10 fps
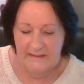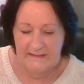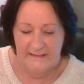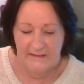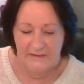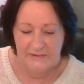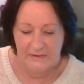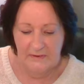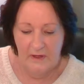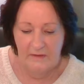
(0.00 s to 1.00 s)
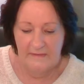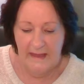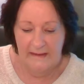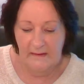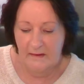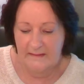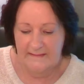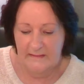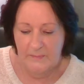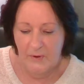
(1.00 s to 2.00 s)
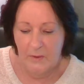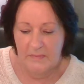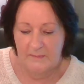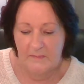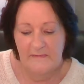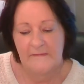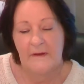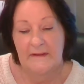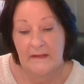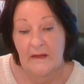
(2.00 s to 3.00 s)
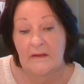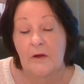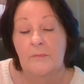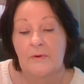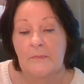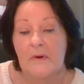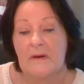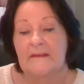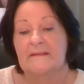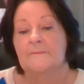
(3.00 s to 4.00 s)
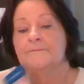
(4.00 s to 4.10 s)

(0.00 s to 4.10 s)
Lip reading: a decision over analysing a problem, finding a compromise.